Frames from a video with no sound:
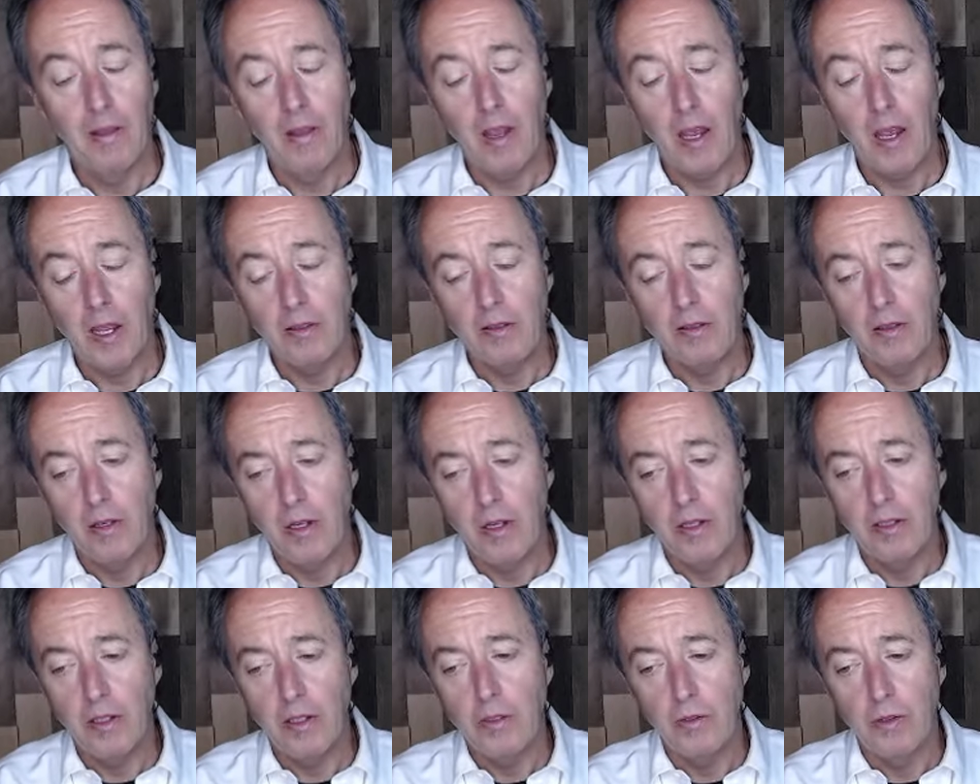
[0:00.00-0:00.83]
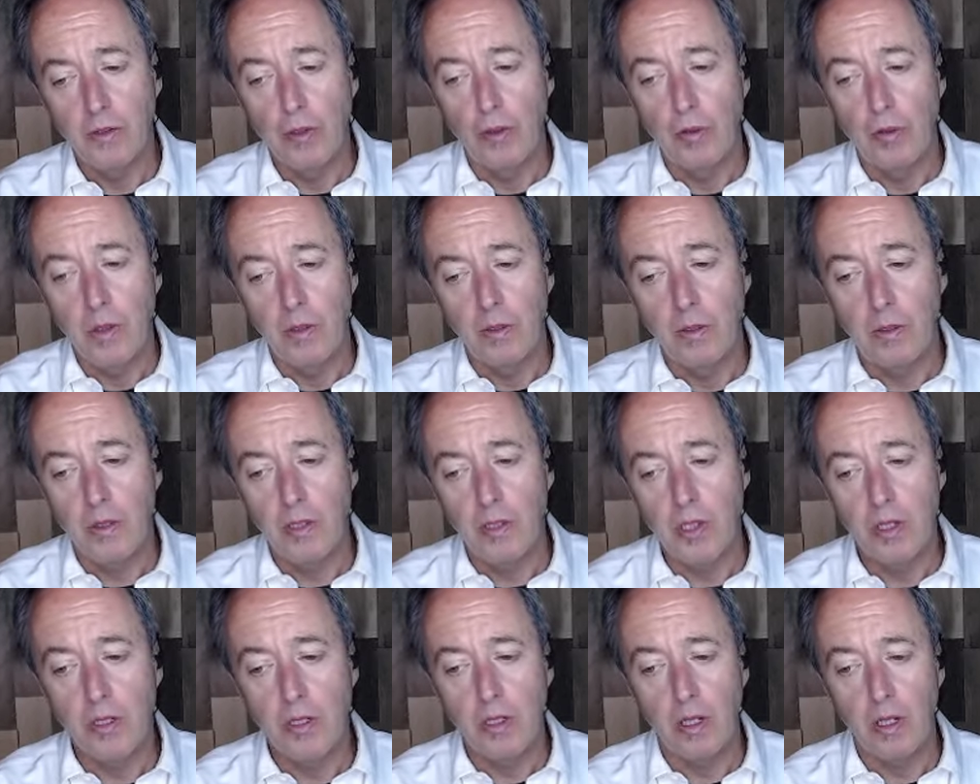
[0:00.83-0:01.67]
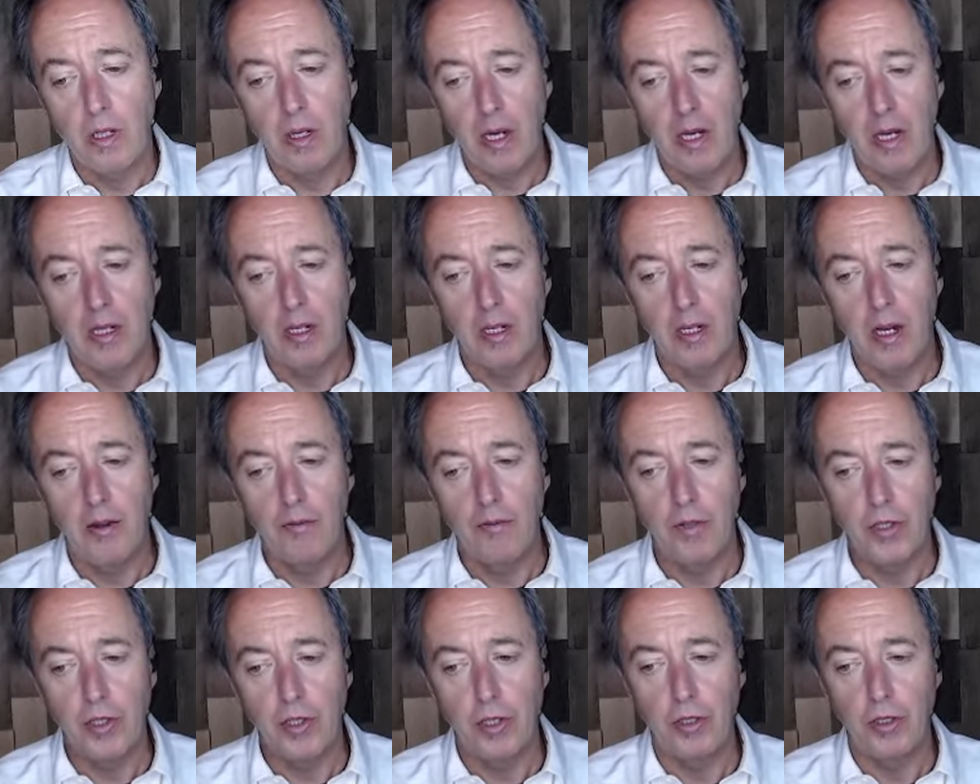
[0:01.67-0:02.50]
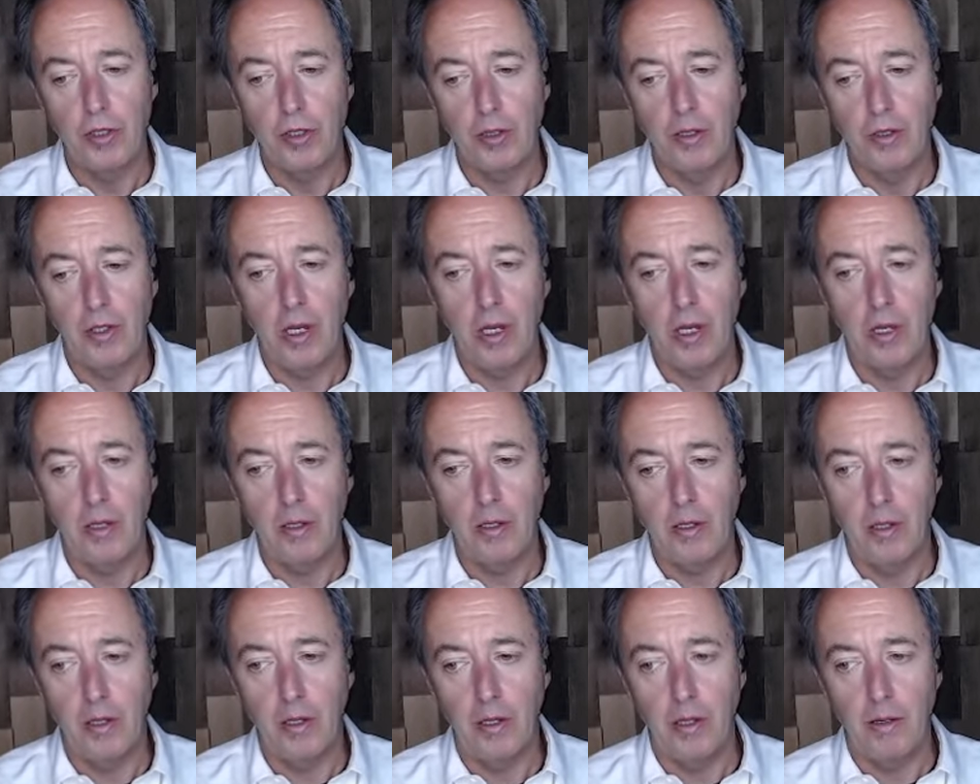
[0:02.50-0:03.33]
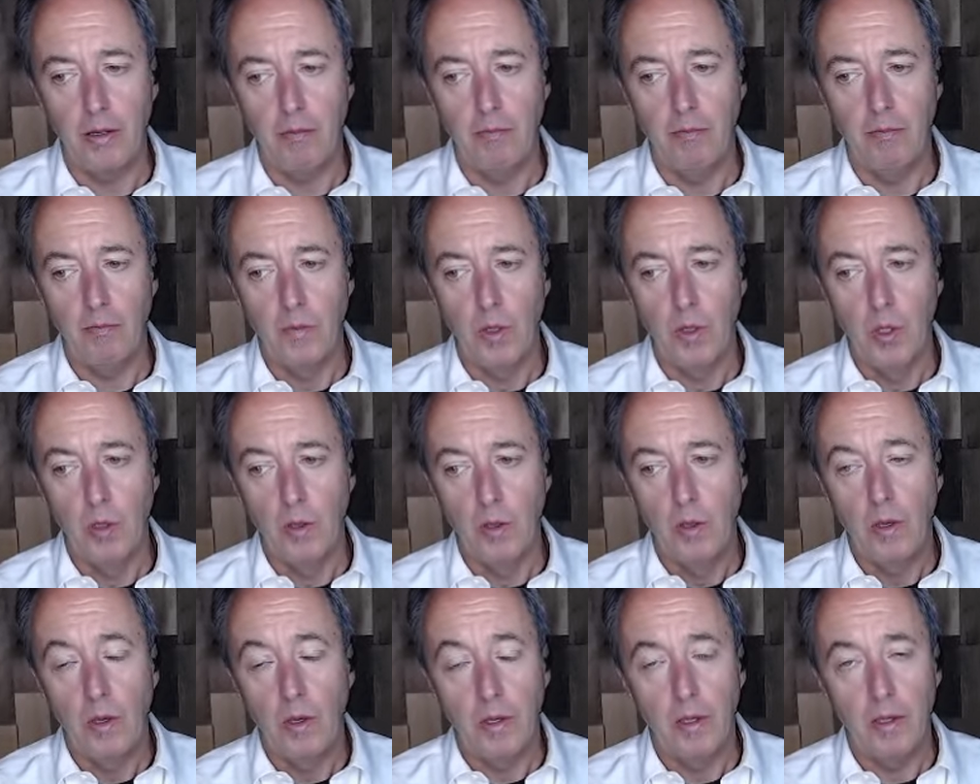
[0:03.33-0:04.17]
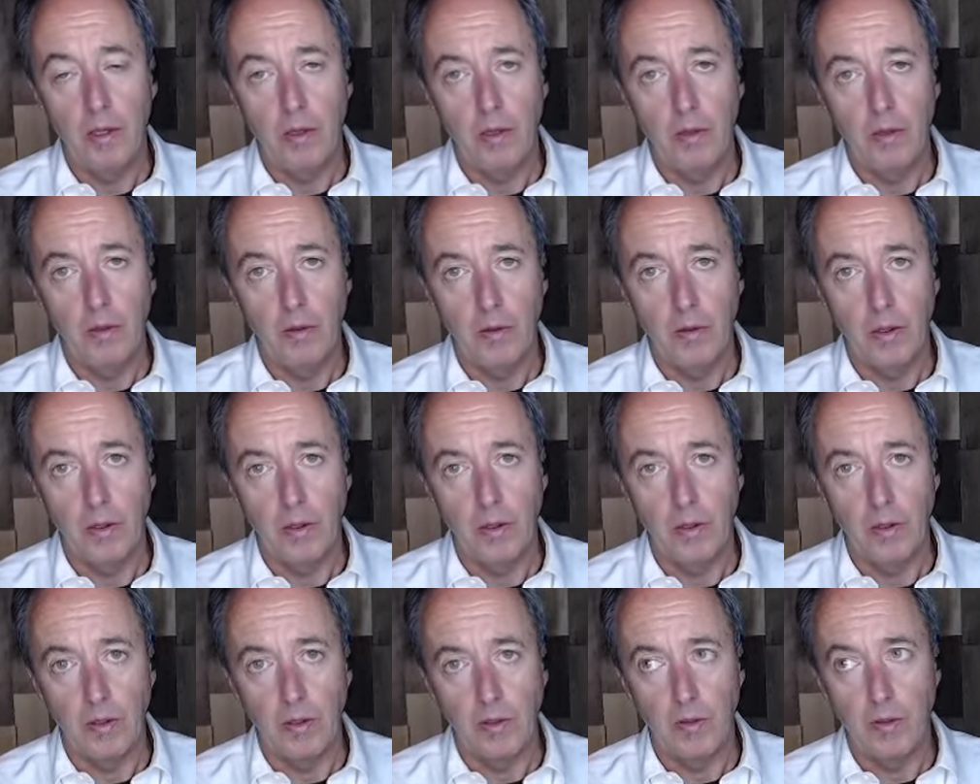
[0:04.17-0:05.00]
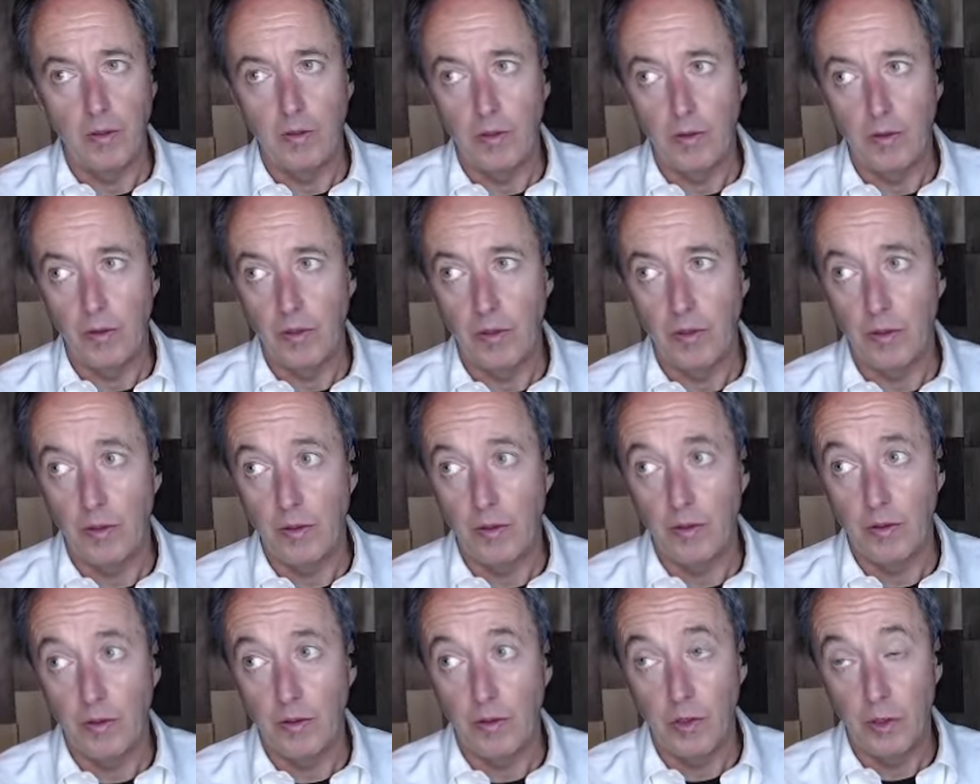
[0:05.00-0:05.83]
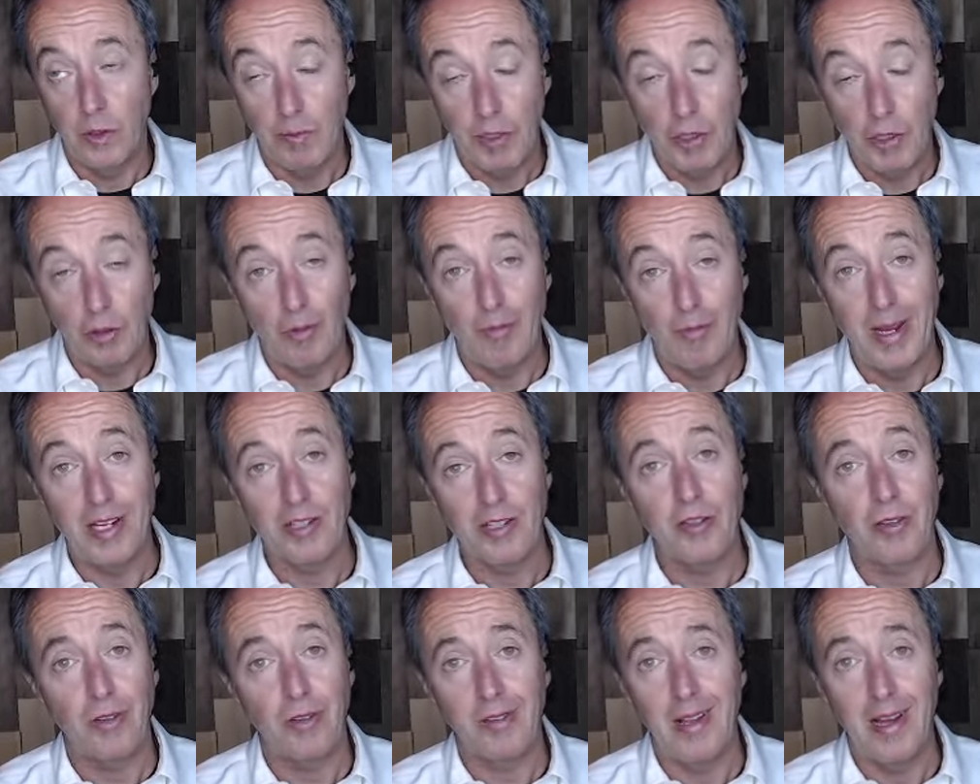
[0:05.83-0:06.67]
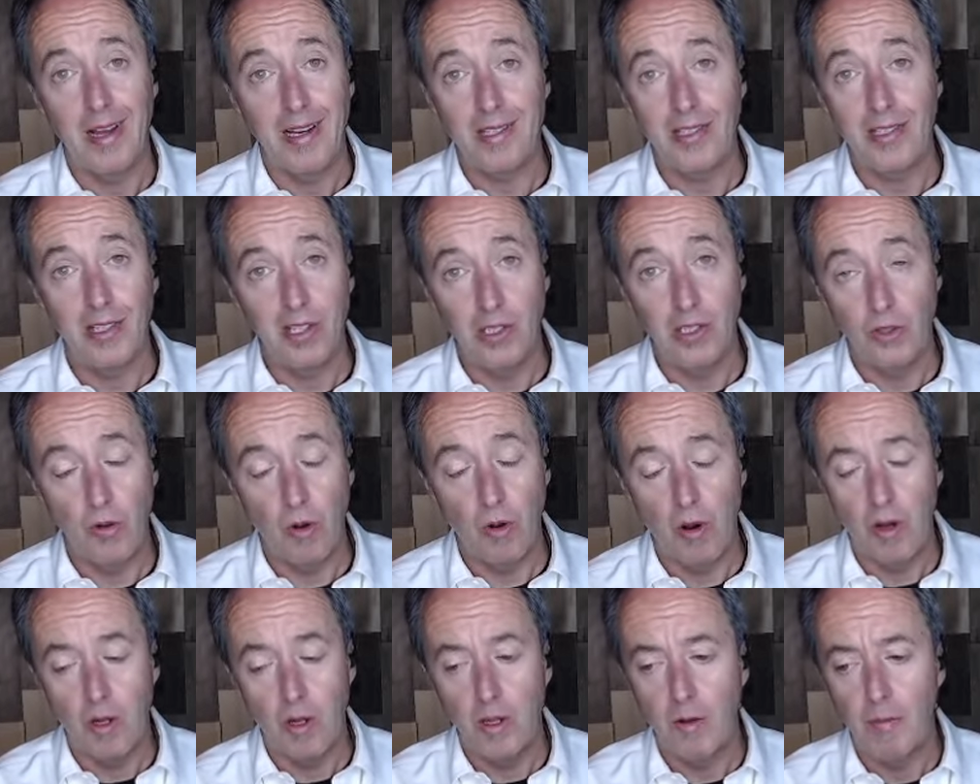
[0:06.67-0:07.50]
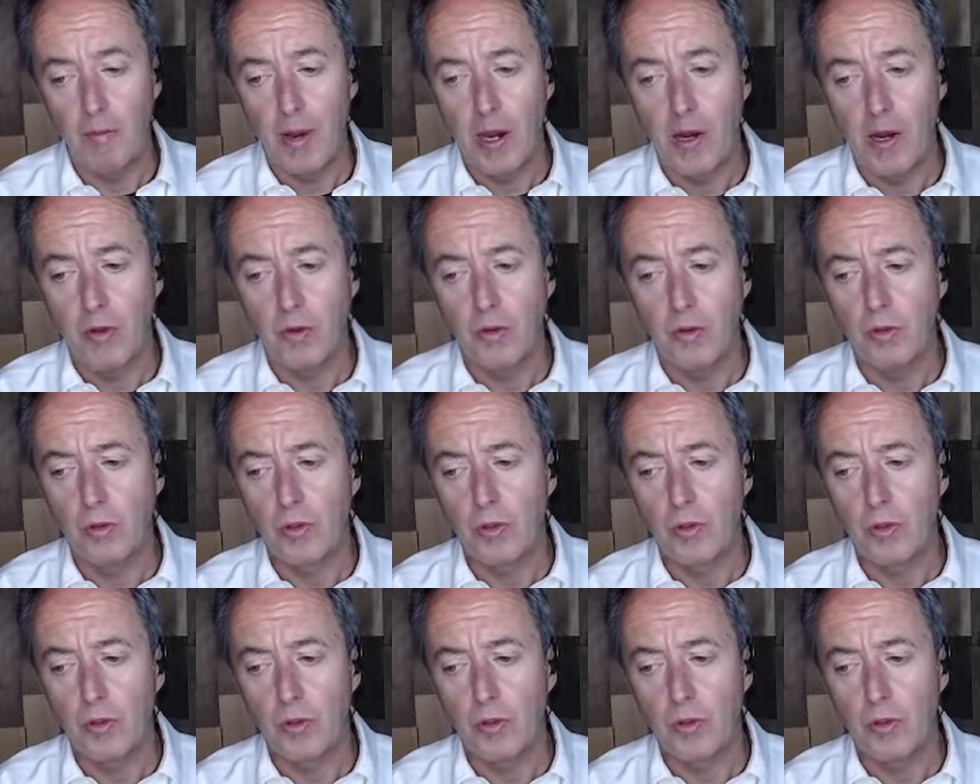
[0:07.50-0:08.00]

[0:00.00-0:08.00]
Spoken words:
And there too, that this is the kind of conversation that the special master class is all about.